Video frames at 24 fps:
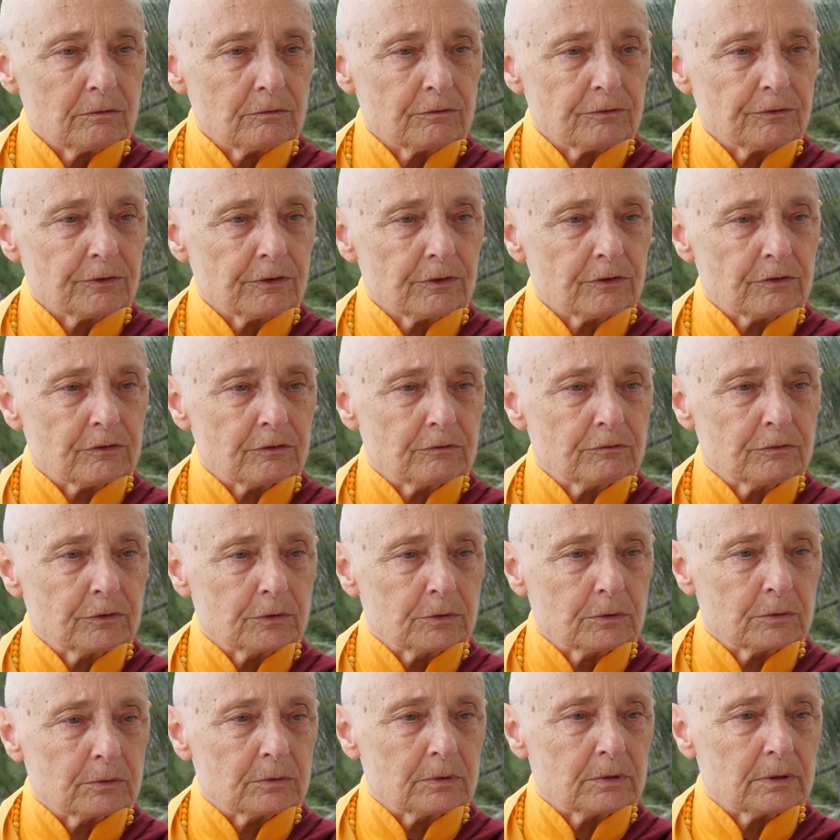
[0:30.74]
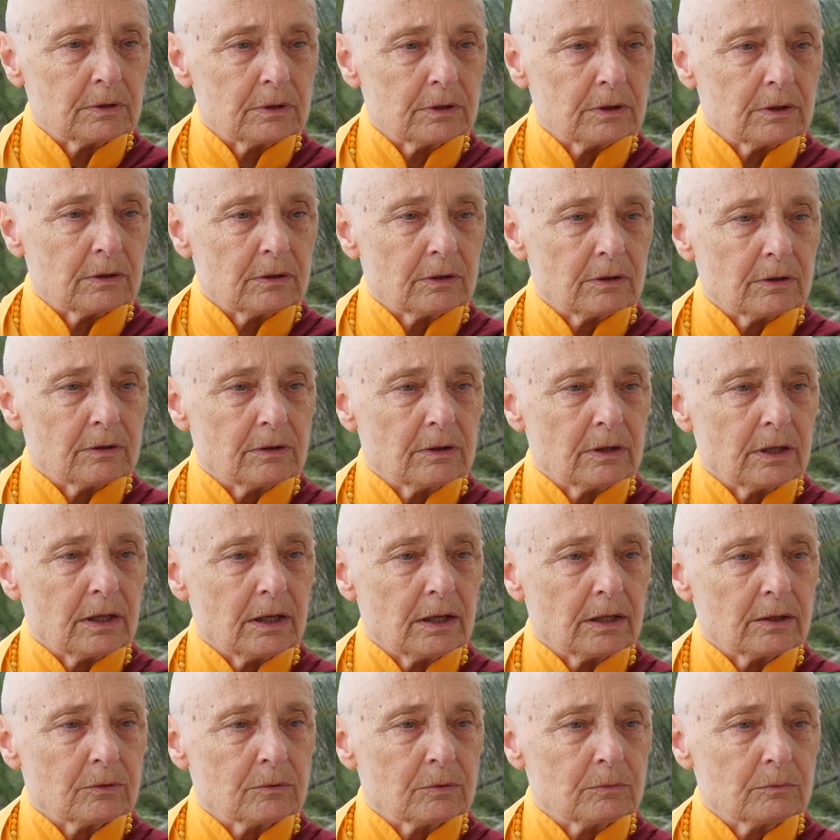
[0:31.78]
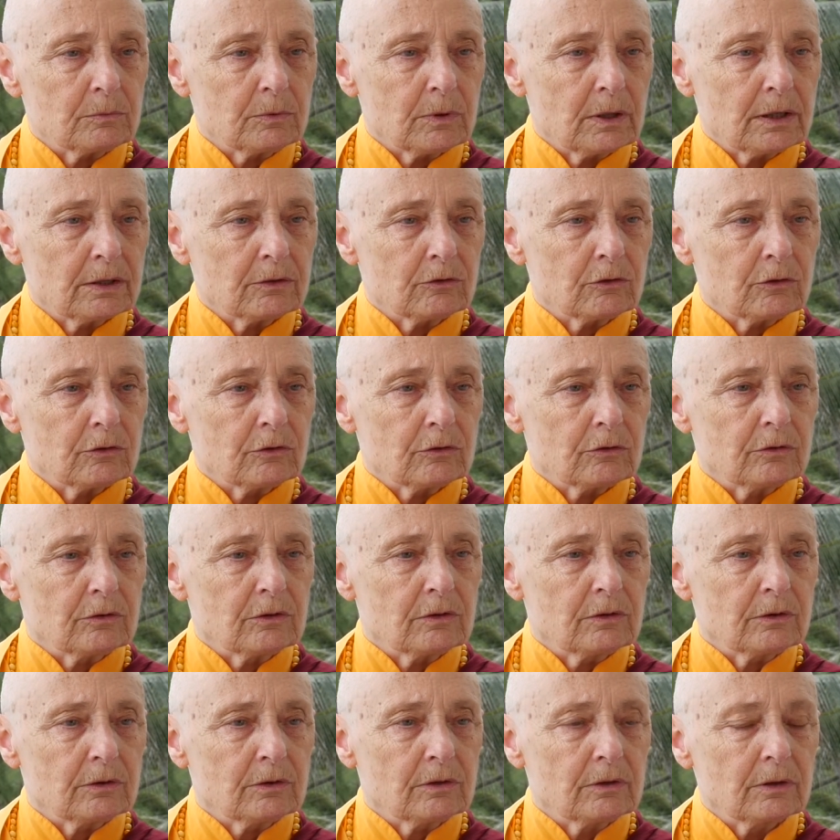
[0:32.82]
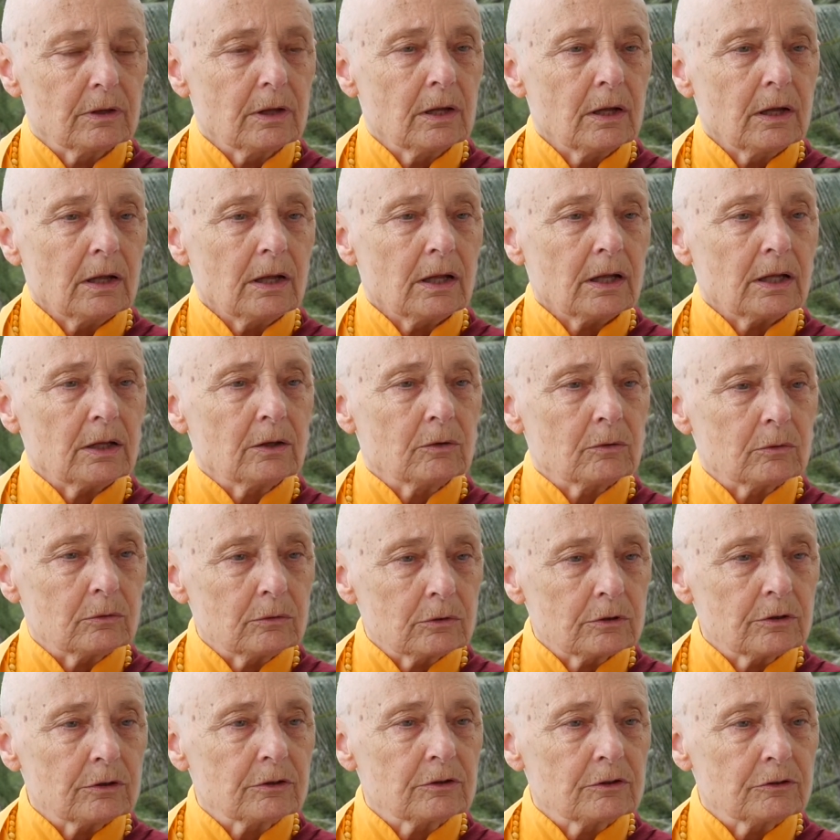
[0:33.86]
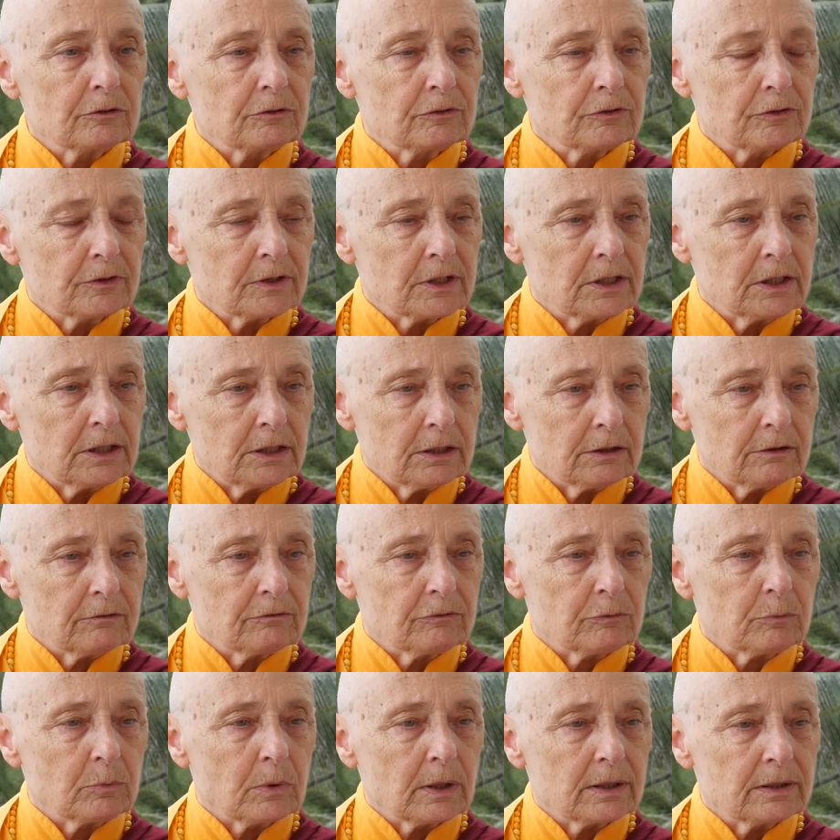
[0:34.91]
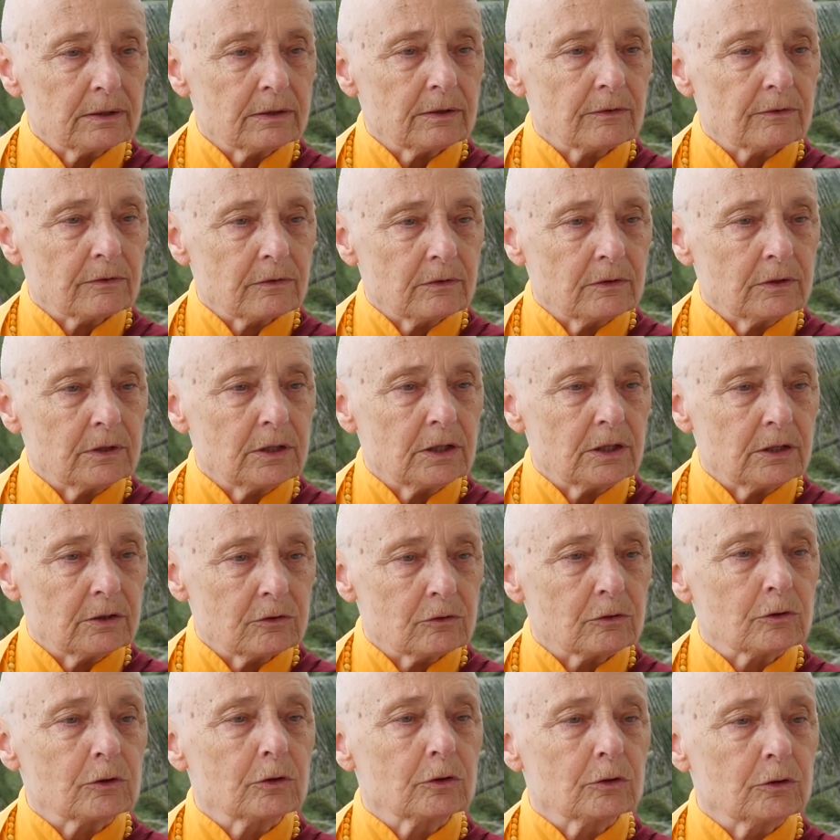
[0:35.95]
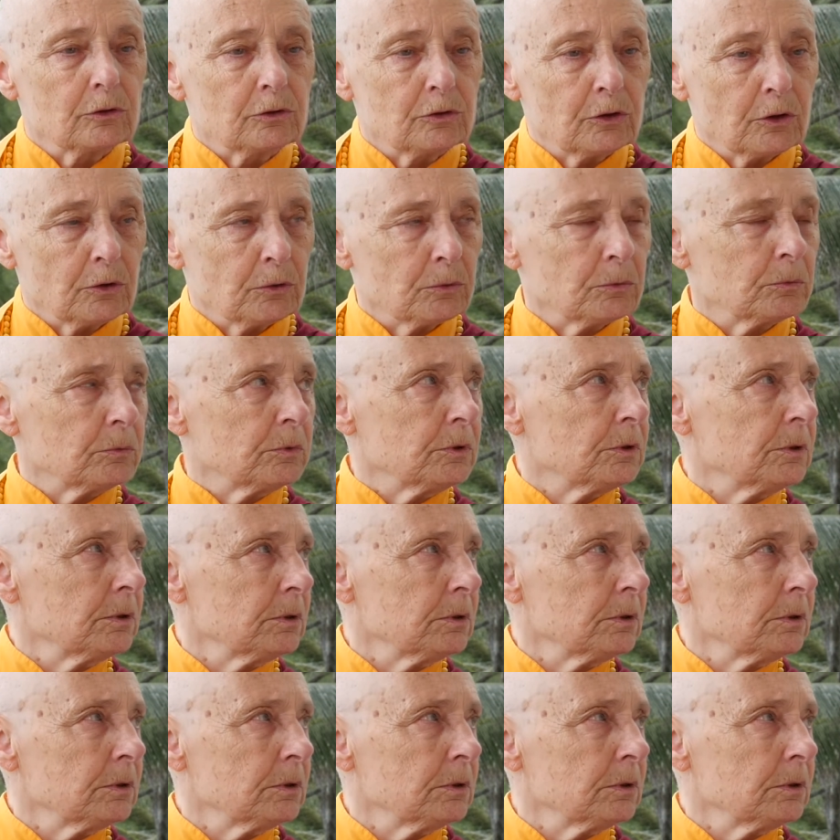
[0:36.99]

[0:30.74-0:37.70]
first of all, that one, in order to forgive, one doesn't need to condone.